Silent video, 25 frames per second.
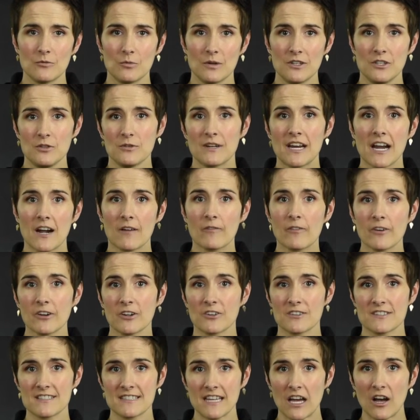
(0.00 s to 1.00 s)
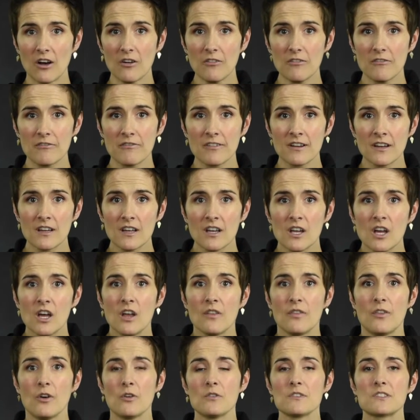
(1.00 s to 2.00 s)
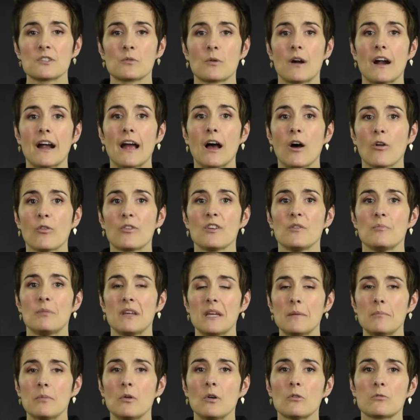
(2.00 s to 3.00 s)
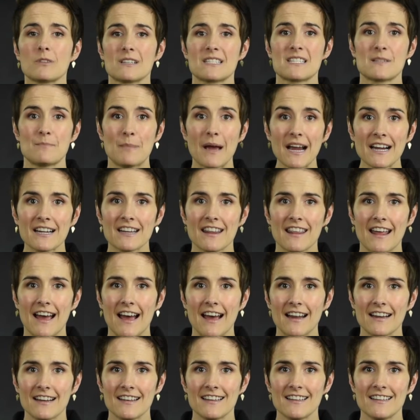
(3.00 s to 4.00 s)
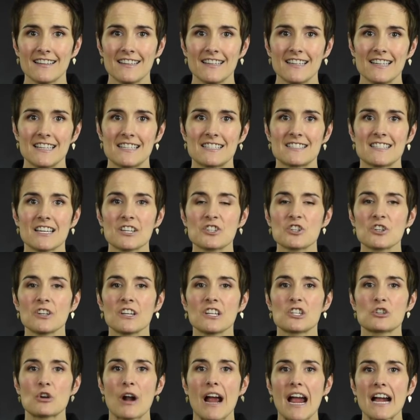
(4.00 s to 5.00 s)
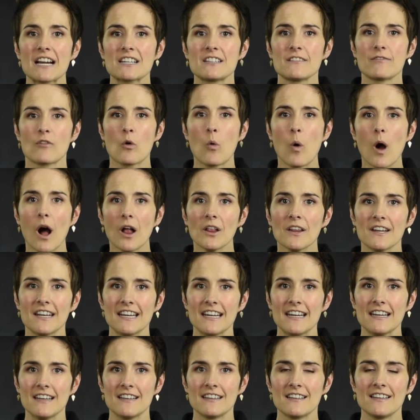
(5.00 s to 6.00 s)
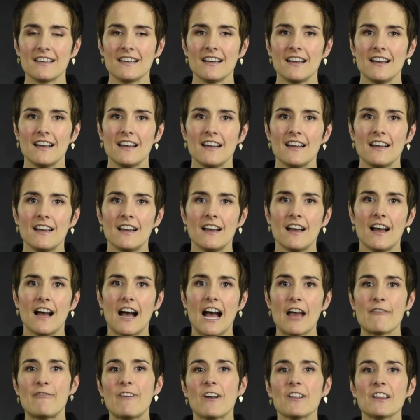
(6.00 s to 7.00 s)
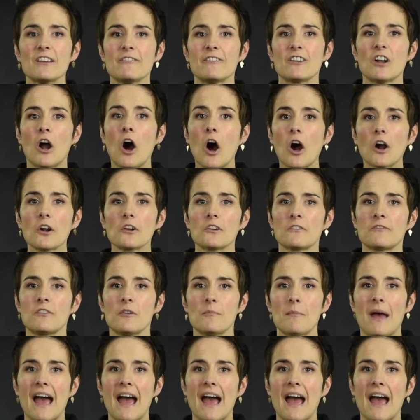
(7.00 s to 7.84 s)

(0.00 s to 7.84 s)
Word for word: When you care for yourself, those who are healthy people respect that. It's such an attractive quality. I fell even harder for